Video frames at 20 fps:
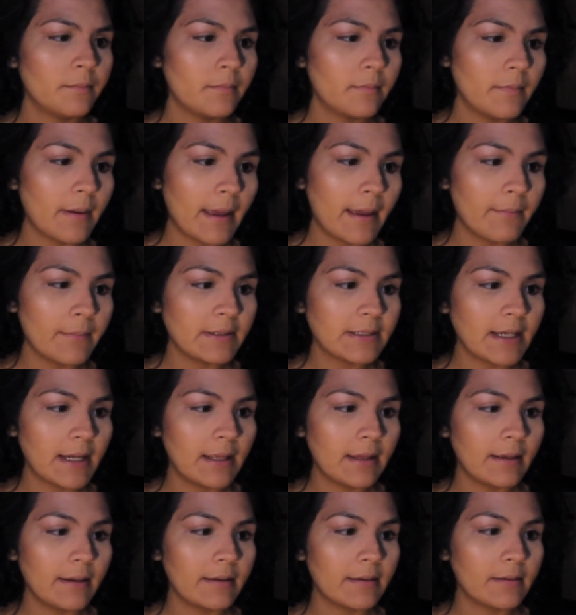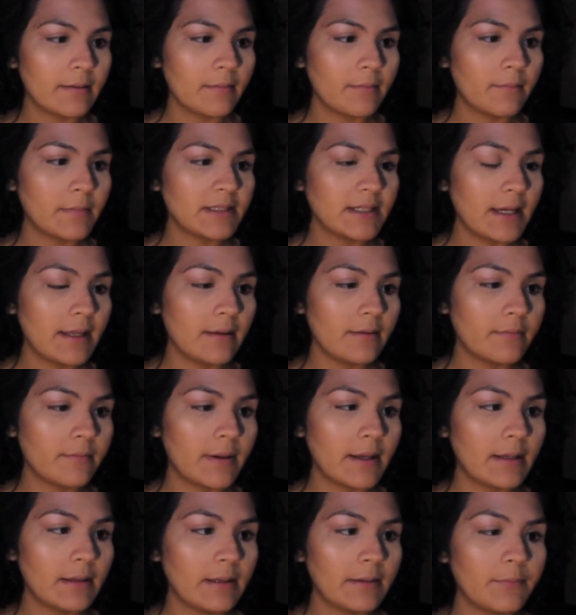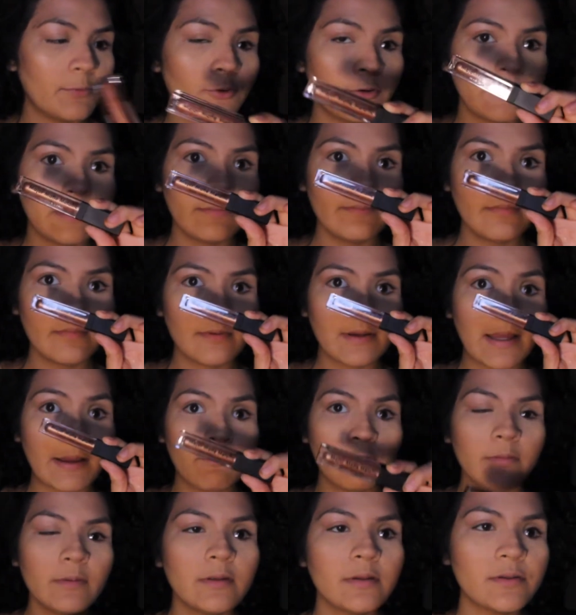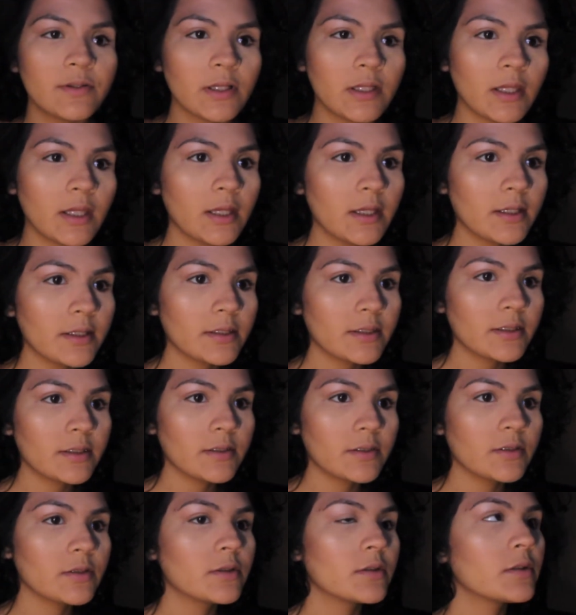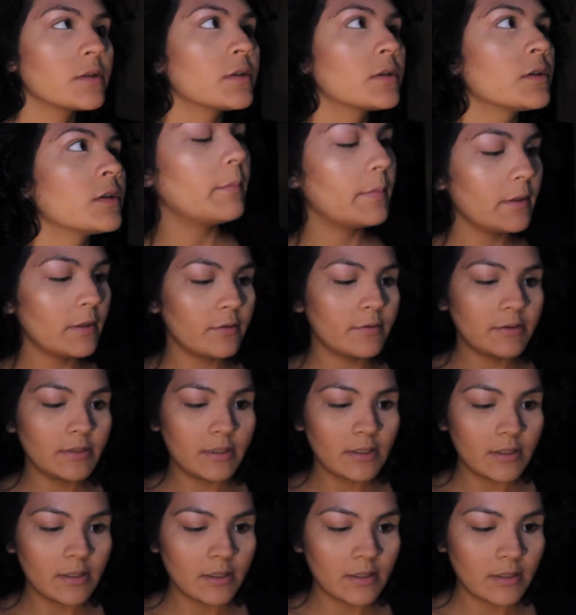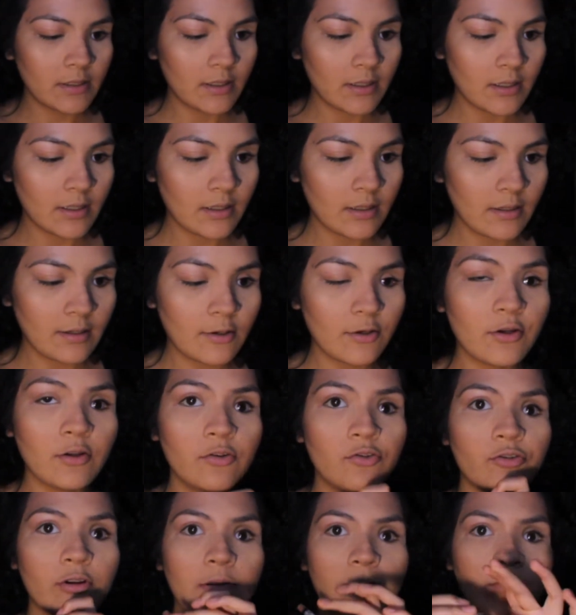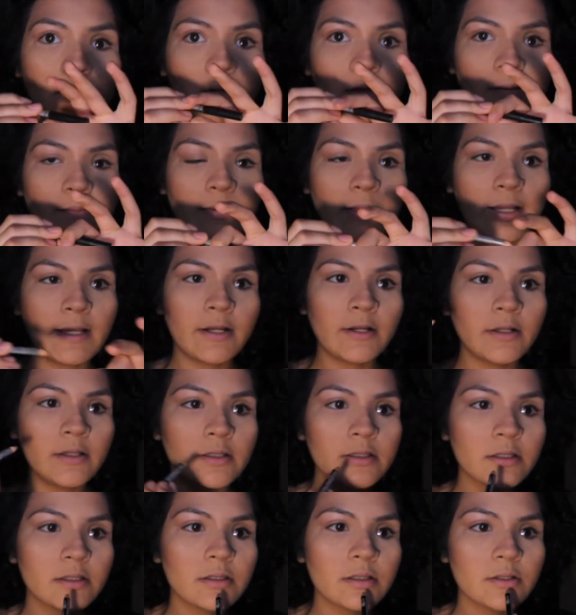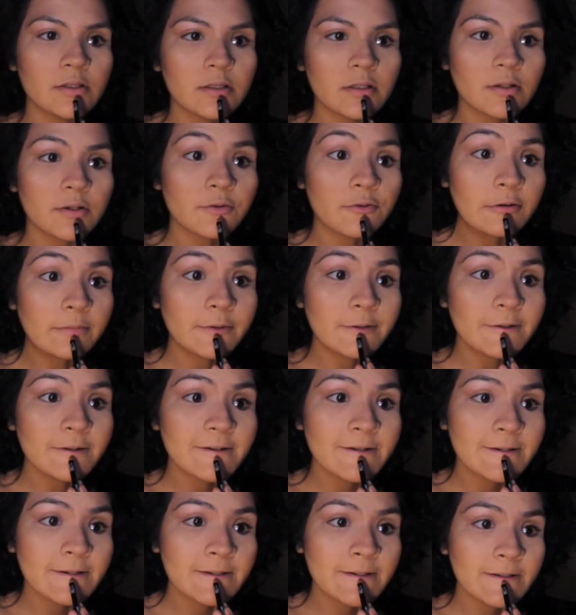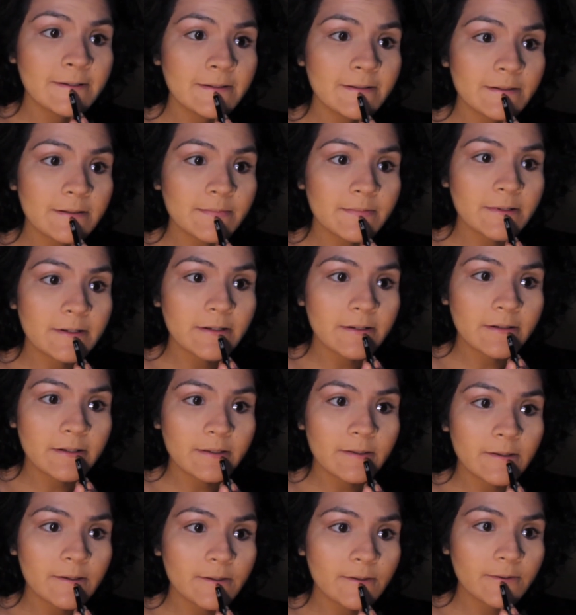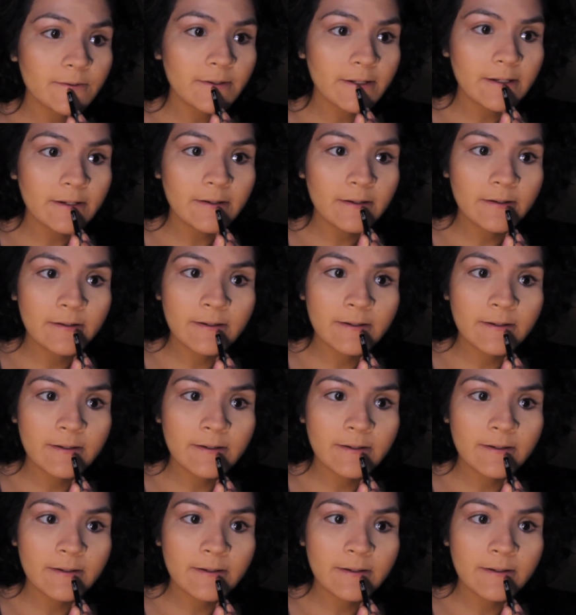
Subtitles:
Matte Metallic Matte Lip Cream. I will be using this. I'll be using the Nude Truffle Lip Liner. This is just their normal lip liner, not the suede.